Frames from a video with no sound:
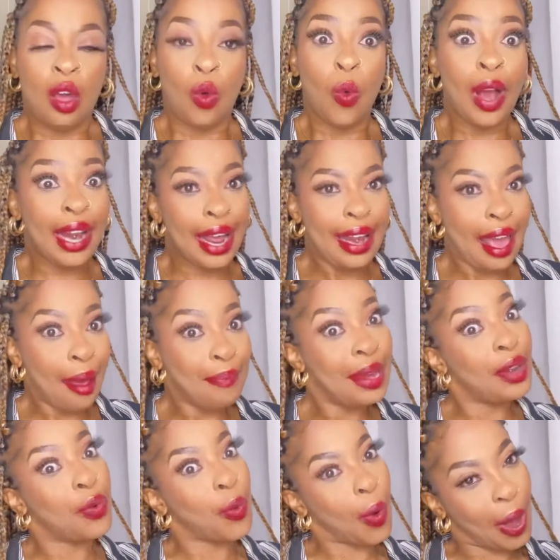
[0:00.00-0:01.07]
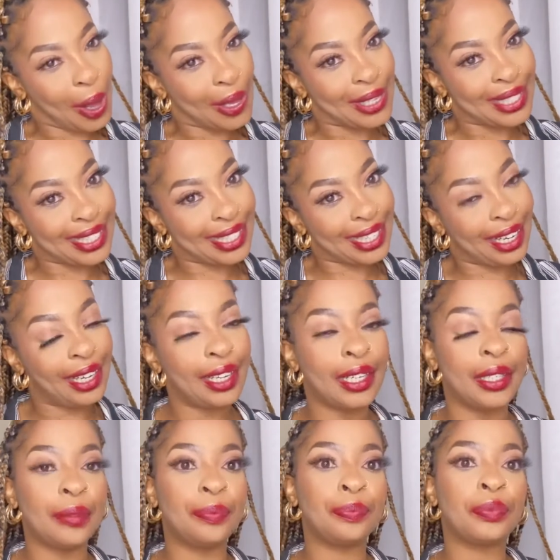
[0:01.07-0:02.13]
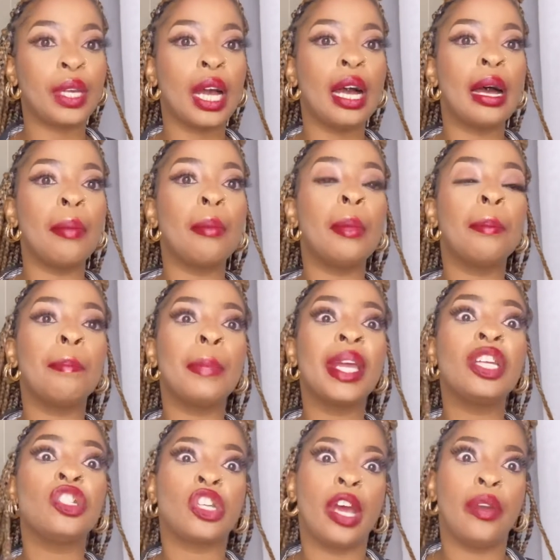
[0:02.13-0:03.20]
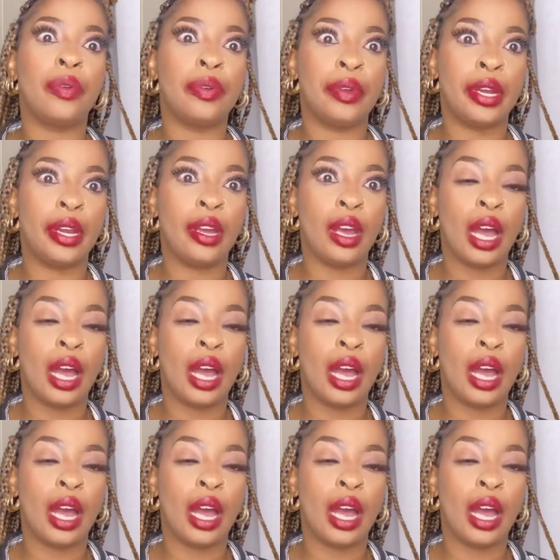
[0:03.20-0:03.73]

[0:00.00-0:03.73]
what had happened was, in January,